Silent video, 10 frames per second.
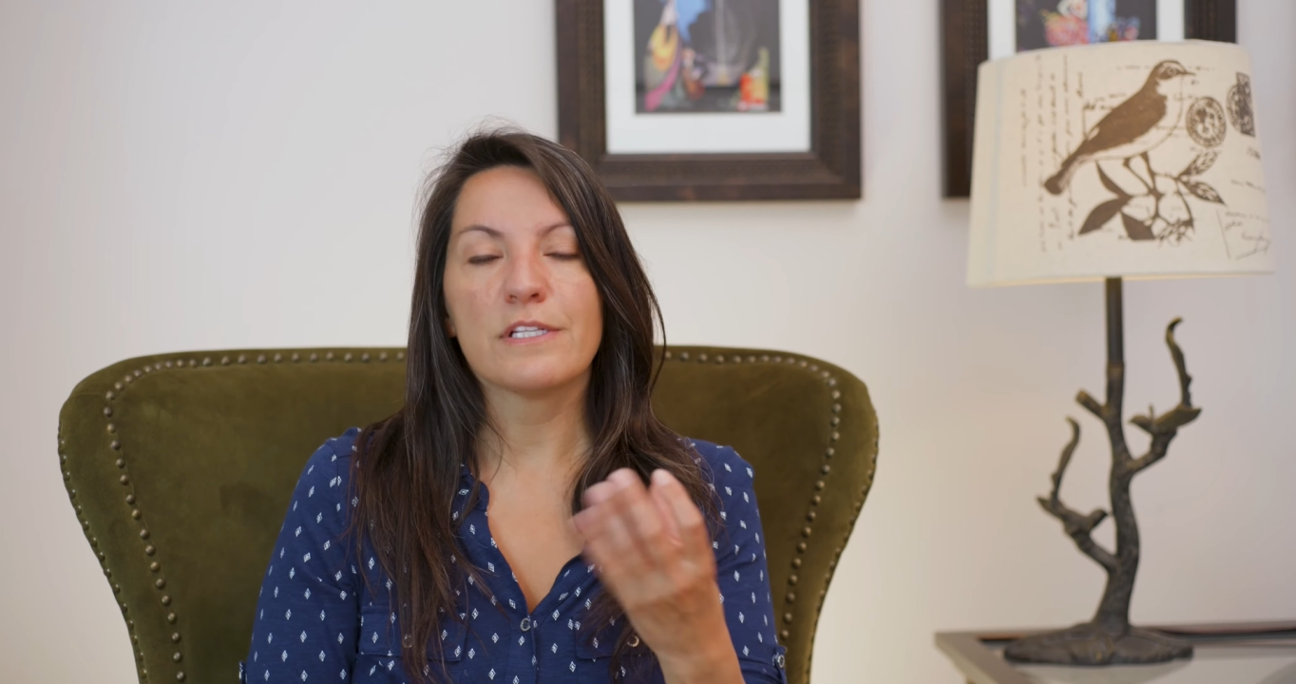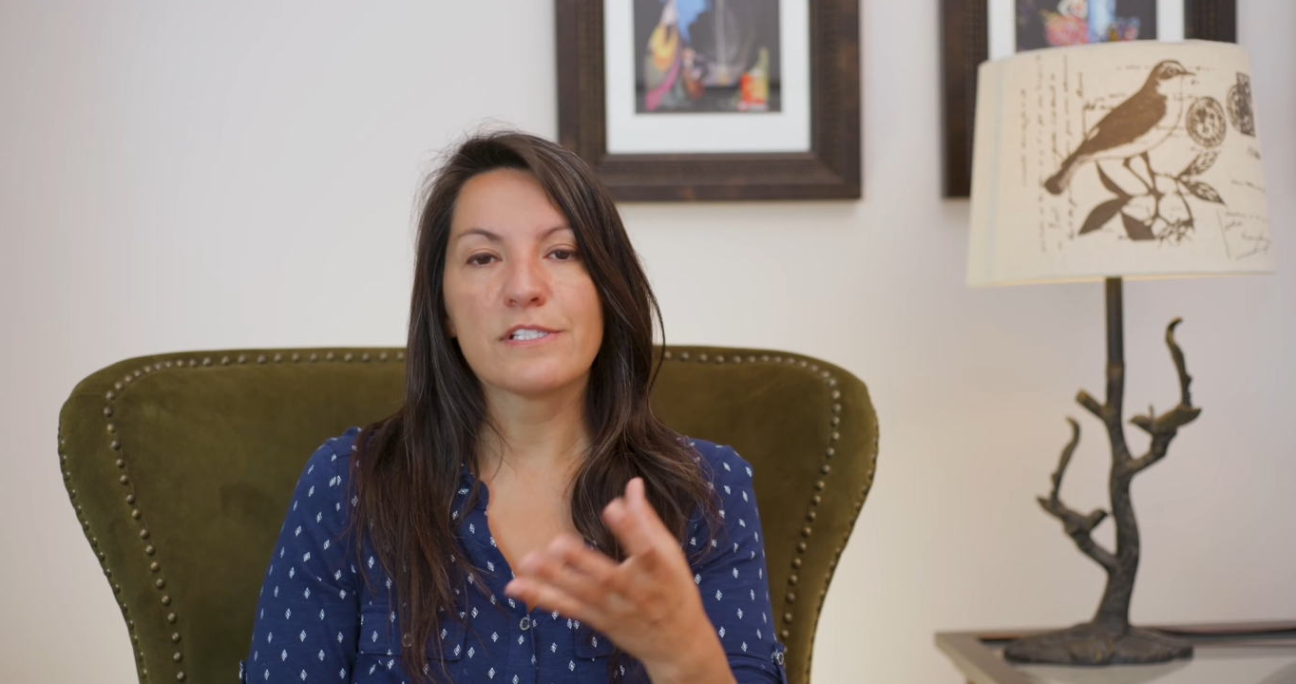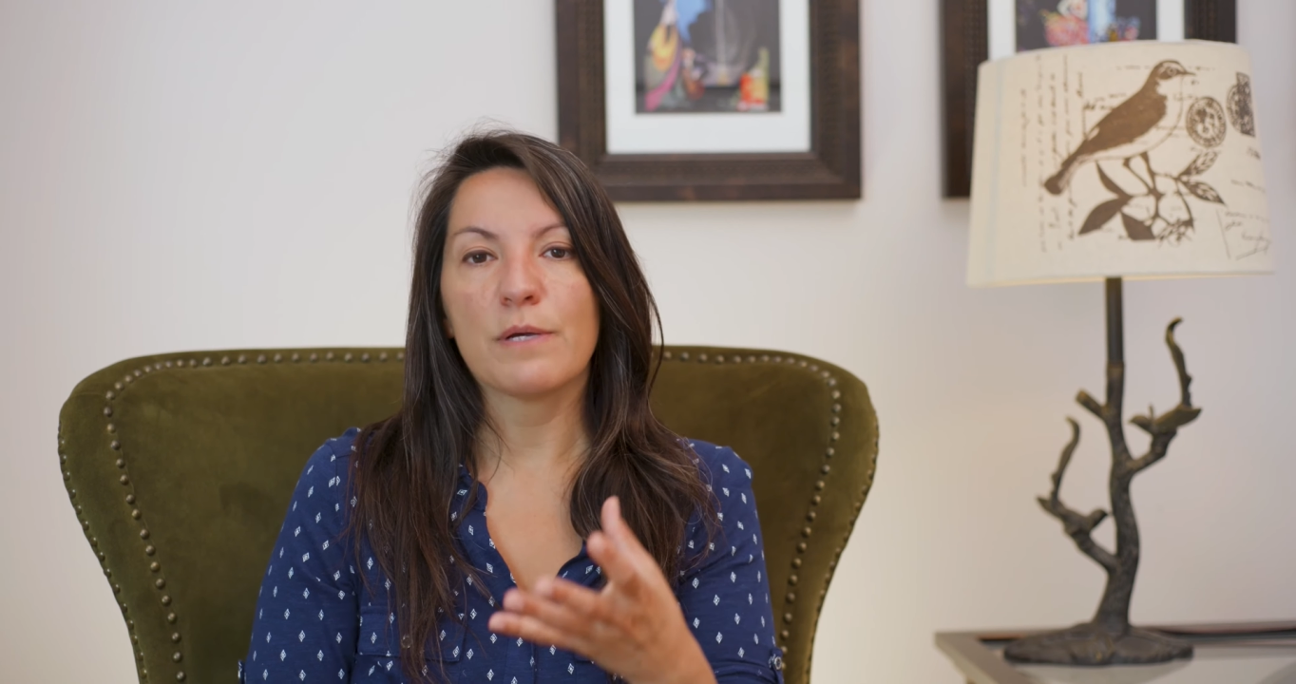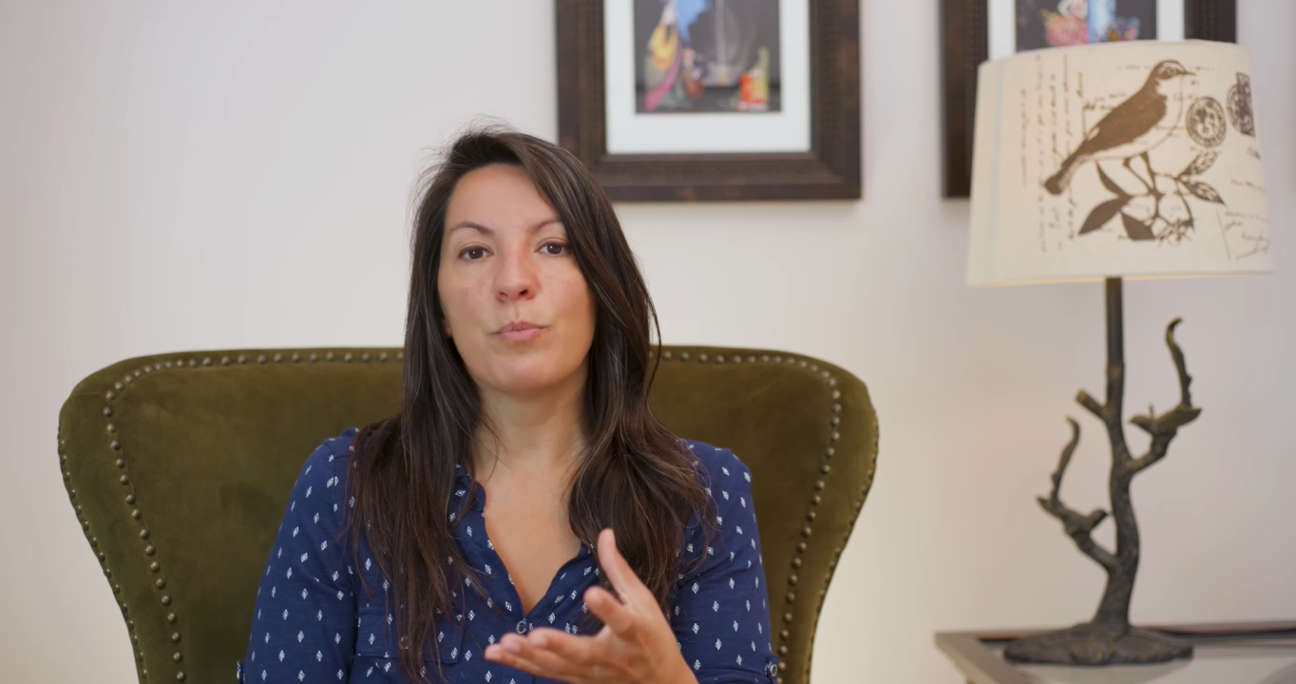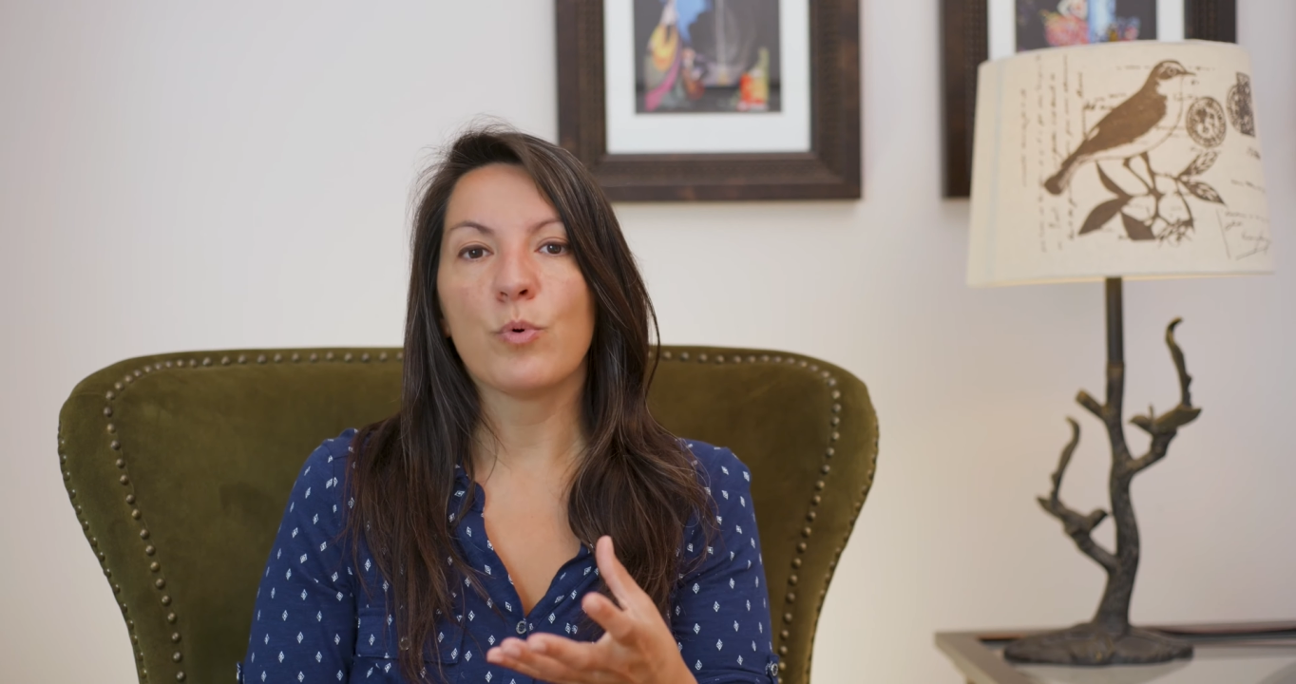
at some